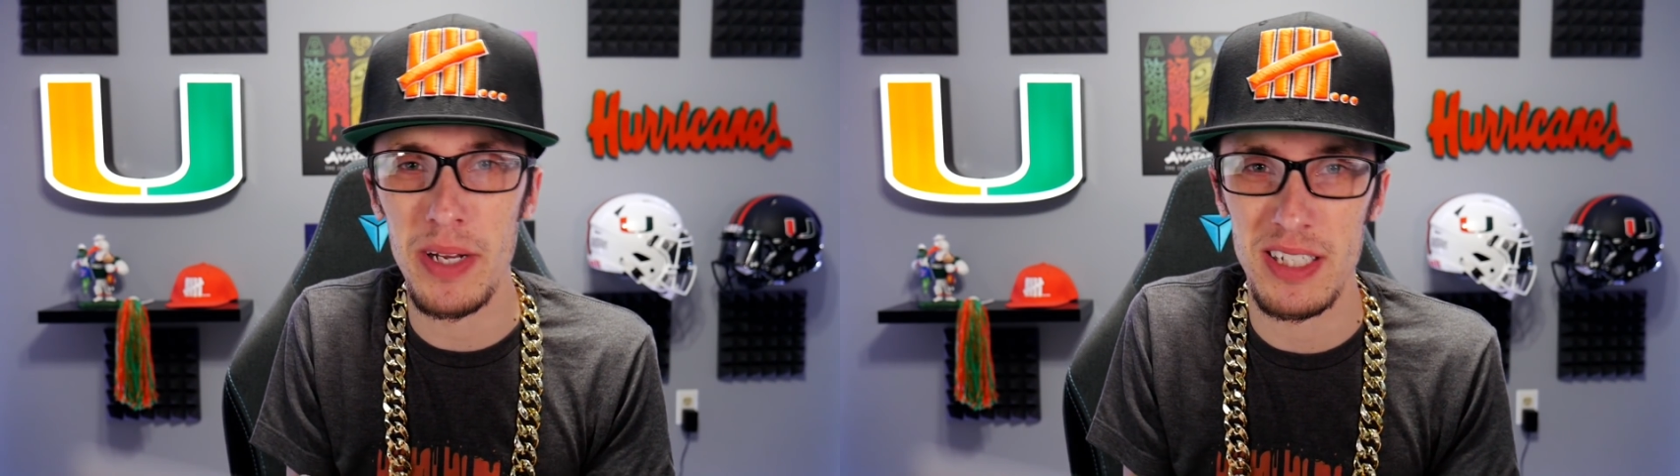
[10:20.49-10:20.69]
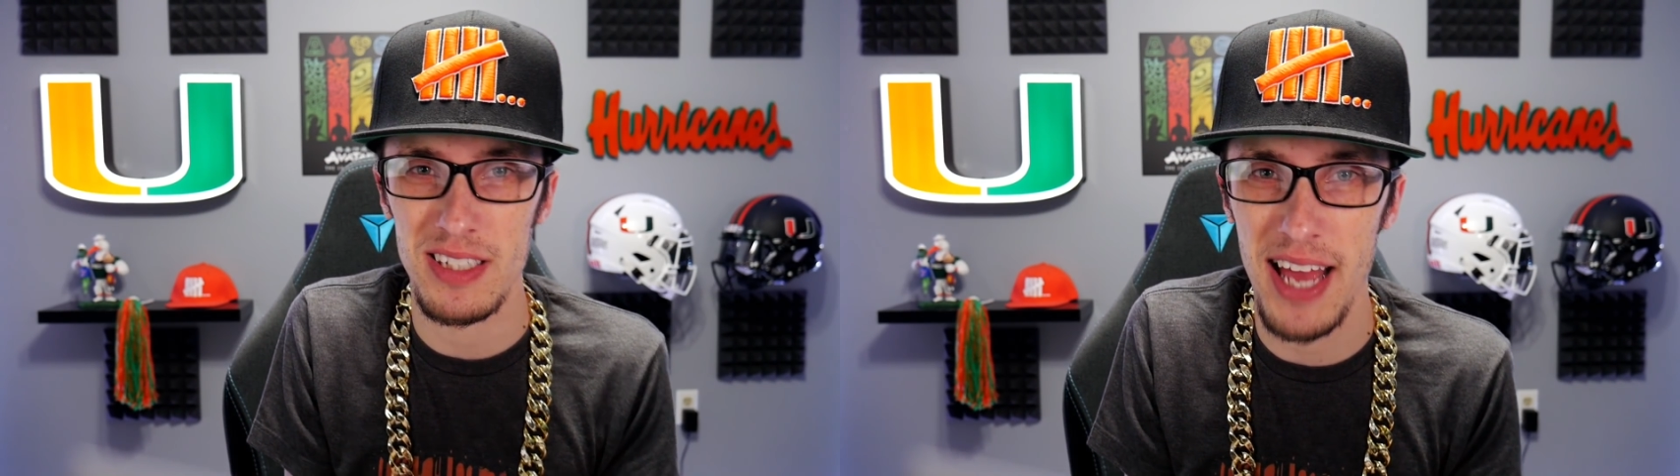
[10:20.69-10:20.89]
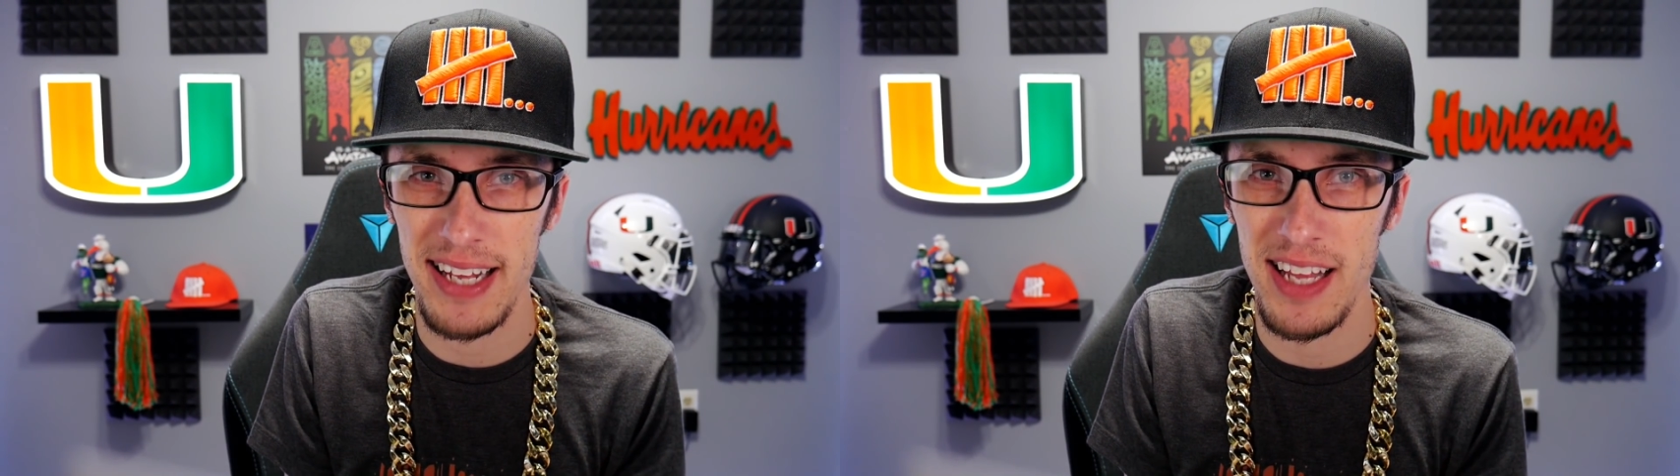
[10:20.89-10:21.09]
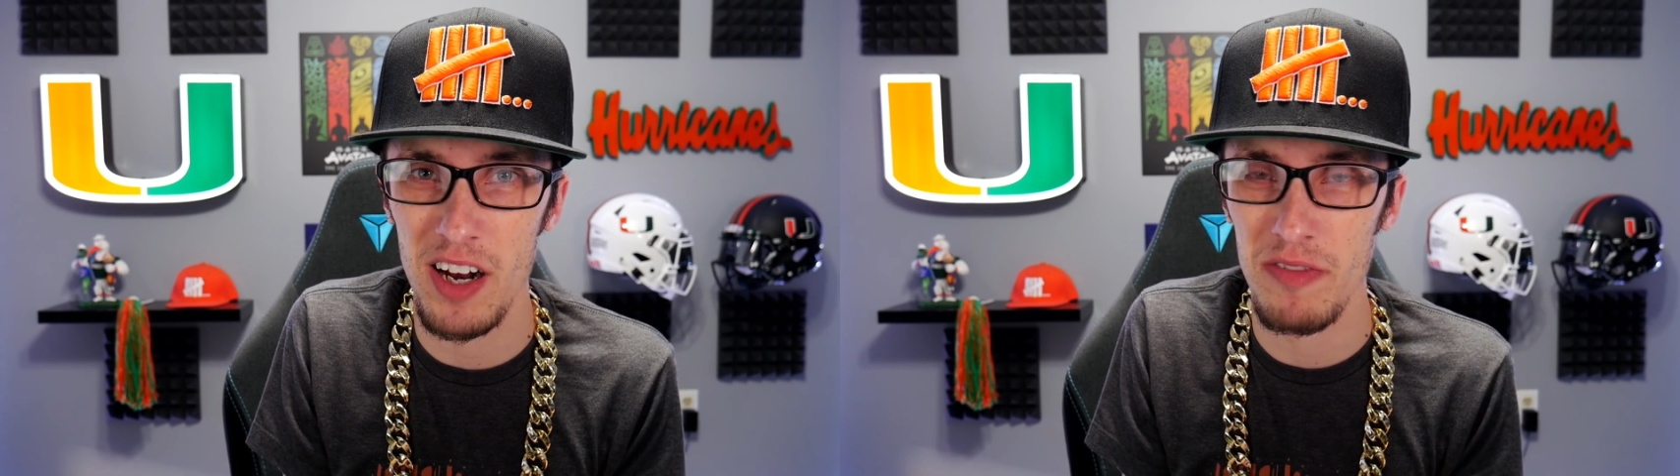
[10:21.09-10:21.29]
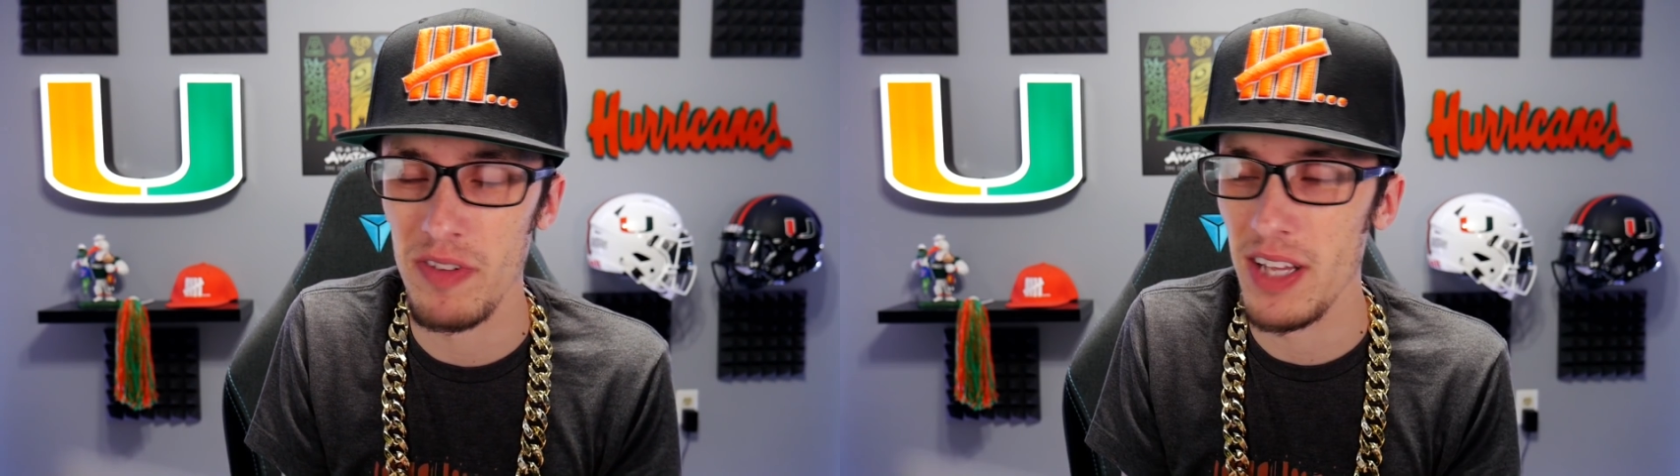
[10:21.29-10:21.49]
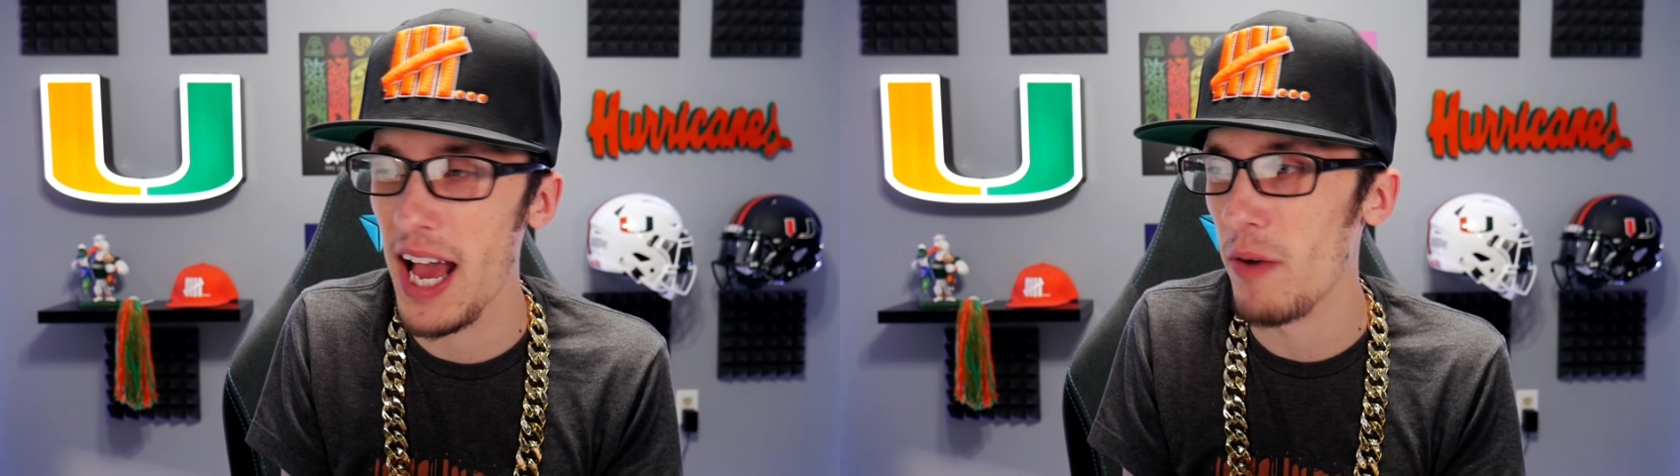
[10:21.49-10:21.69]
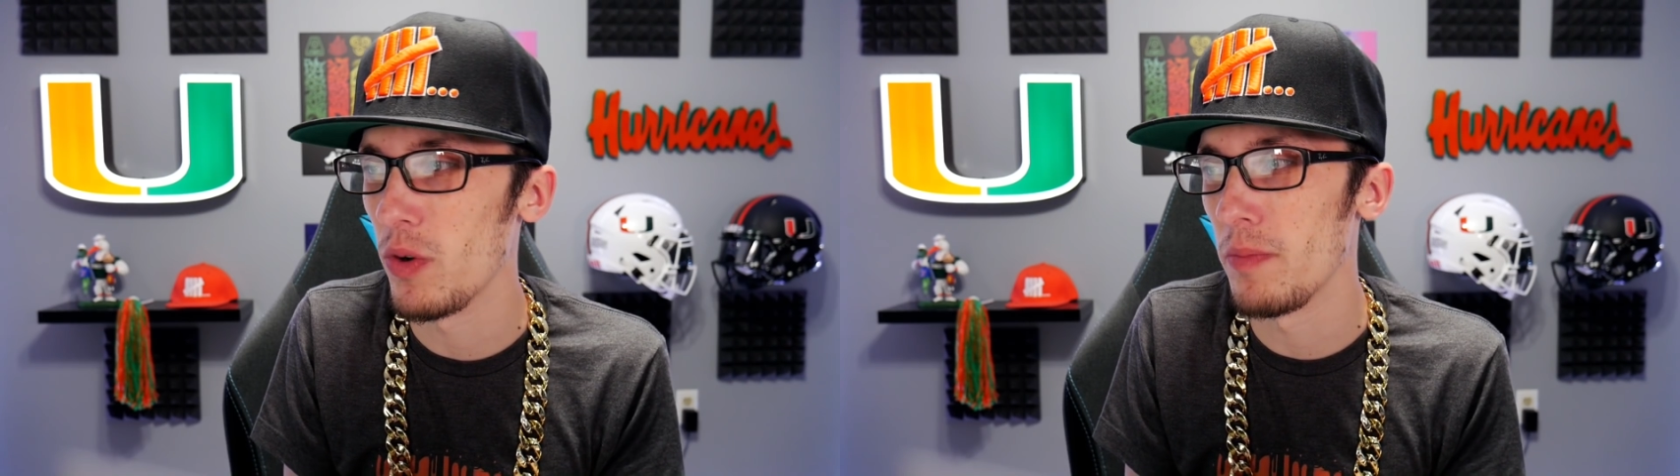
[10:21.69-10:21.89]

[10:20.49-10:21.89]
of slack there for that one,